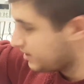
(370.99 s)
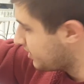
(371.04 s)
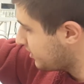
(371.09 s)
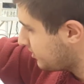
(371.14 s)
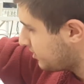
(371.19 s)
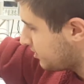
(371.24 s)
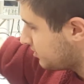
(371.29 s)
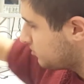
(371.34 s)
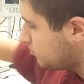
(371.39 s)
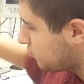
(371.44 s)

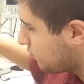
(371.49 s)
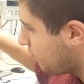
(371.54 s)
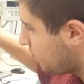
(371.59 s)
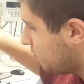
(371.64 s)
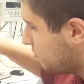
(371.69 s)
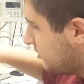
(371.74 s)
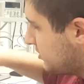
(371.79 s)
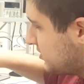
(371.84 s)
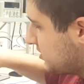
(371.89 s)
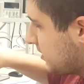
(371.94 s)
and I draw
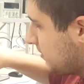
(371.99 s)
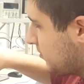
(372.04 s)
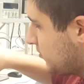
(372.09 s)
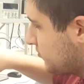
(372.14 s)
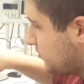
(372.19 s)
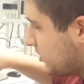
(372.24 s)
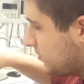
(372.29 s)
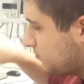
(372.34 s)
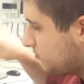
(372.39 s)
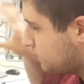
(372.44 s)
only some
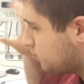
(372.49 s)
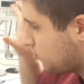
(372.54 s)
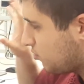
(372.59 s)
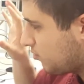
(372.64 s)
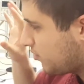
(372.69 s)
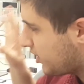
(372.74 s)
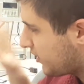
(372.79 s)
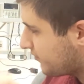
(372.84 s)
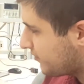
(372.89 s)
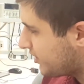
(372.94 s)
of them,
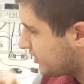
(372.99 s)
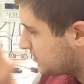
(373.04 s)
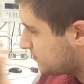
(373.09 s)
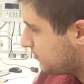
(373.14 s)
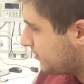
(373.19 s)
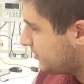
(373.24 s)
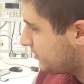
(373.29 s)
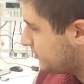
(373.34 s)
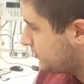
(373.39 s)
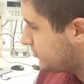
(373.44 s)
so I'll
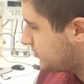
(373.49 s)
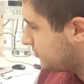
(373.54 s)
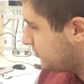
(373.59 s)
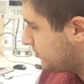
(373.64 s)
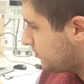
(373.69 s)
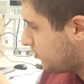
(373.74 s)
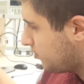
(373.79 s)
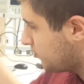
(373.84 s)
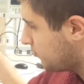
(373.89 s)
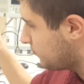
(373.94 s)
explain
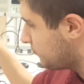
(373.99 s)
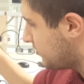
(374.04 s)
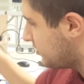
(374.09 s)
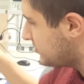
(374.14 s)
all of